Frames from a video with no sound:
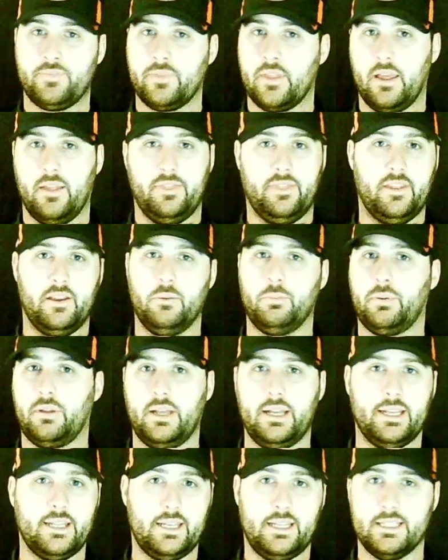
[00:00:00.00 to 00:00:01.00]
they're
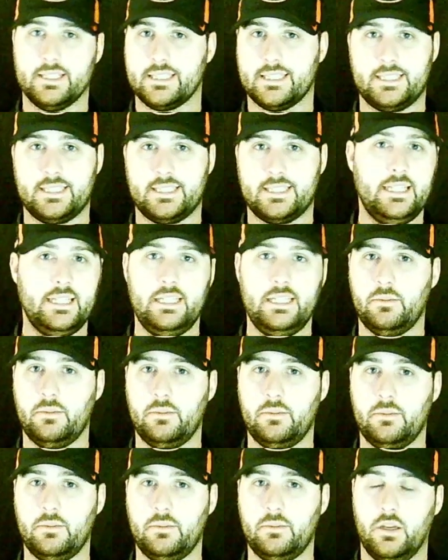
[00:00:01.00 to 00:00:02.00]
playing against teams
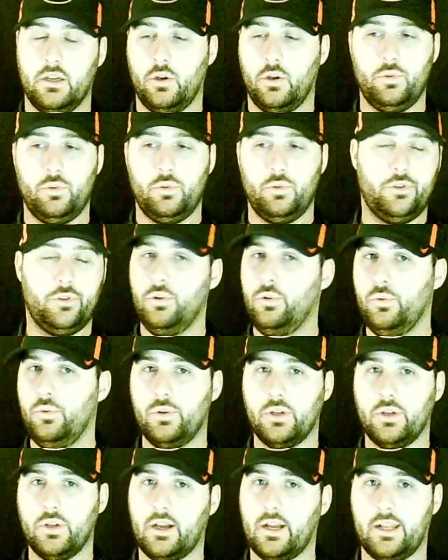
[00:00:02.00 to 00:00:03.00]
who do
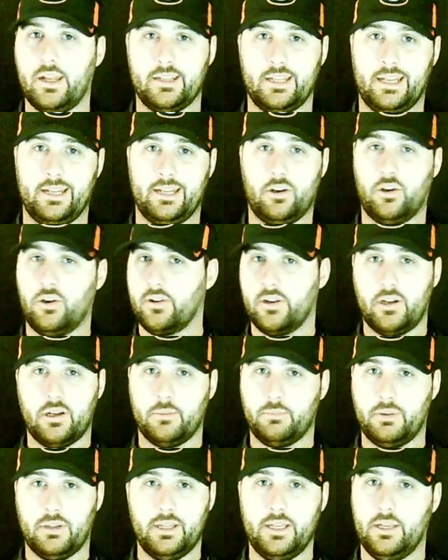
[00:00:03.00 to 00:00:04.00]
not and are not
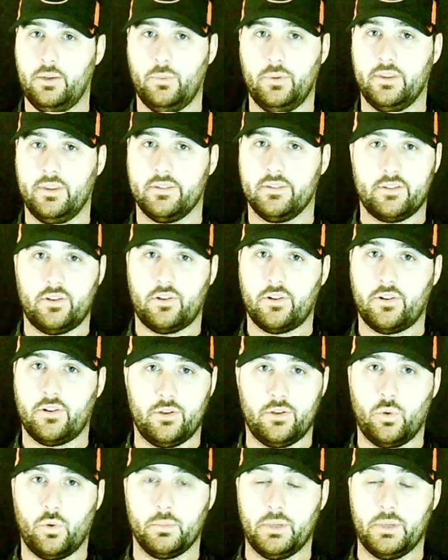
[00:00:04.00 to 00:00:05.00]
playing with a starting
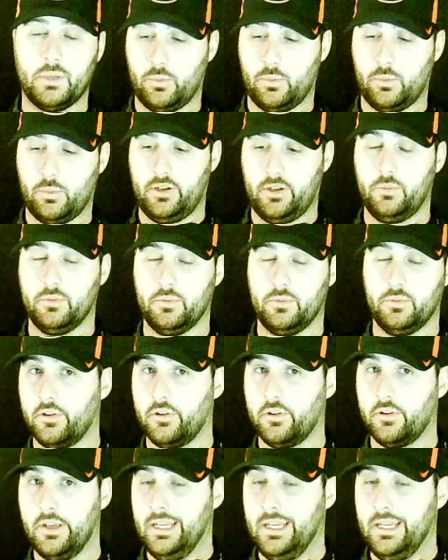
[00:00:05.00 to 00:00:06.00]
quarterback. Whether he was hurt,
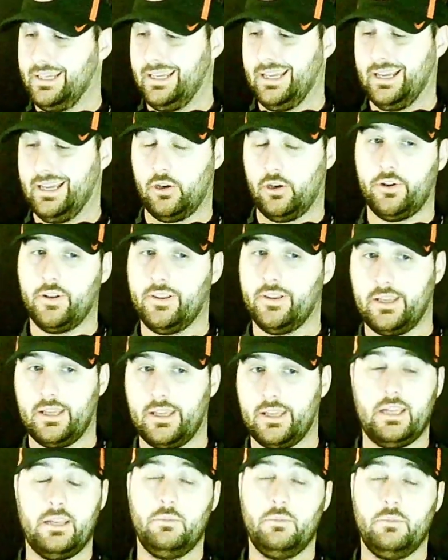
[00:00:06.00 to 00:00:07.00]
got hurt in the
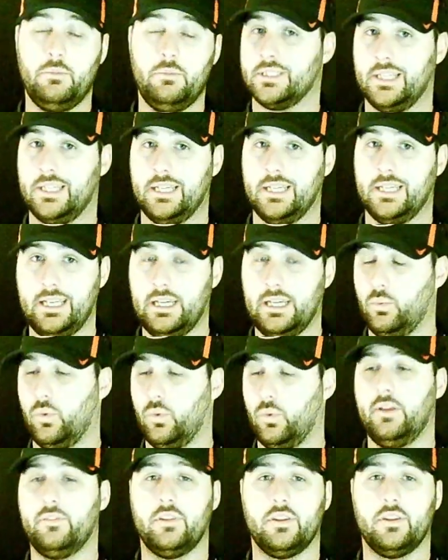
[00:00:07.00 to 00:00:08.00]
game, was taken out,
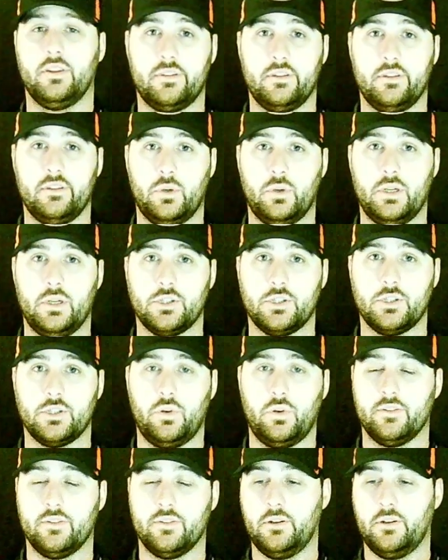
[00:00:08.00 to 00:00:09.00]
whatever the situation
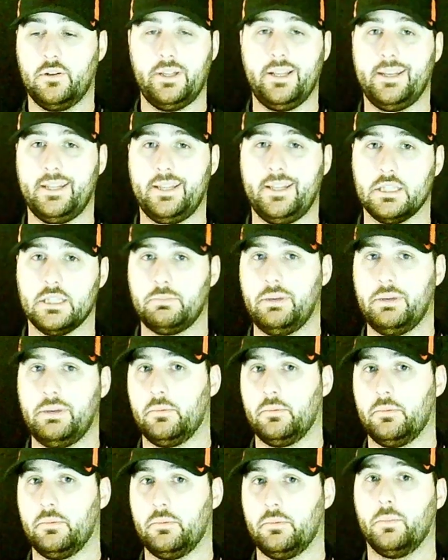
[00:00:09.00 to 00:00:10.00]
was, they're playing against backup
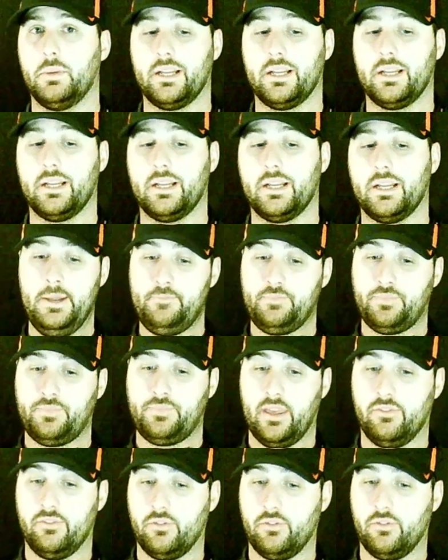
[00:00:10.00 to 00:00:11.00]
quarterbacks.
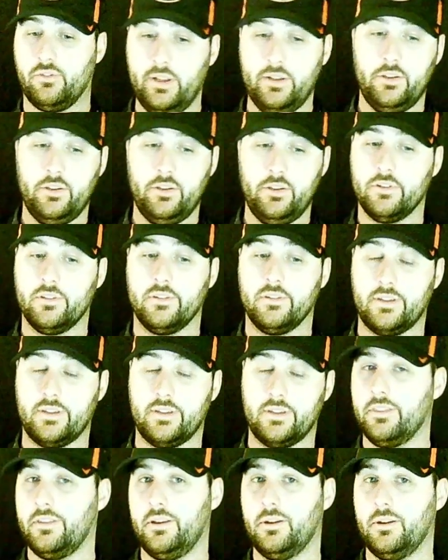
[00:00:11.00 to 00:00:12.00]
If Quinn Ewers is
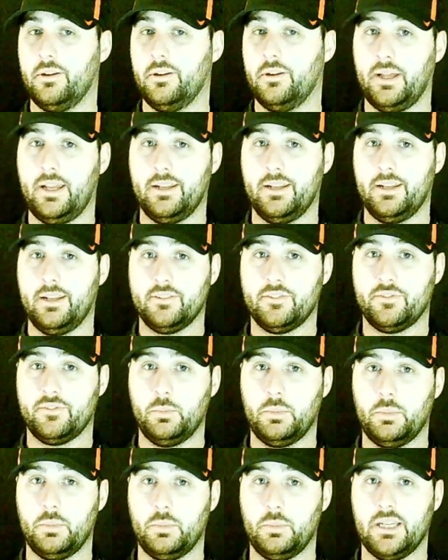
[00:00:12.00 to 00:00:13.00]
healthy and playing in this
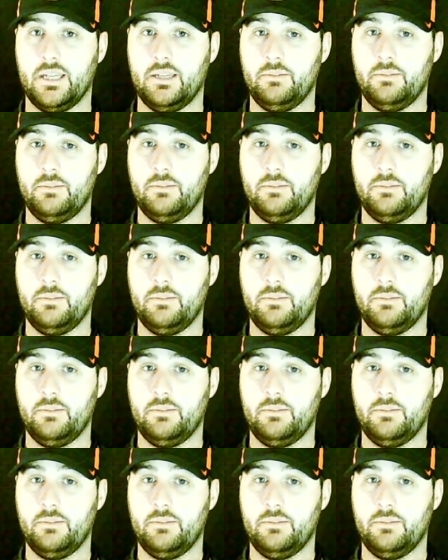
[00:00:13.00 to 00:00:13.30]
football game,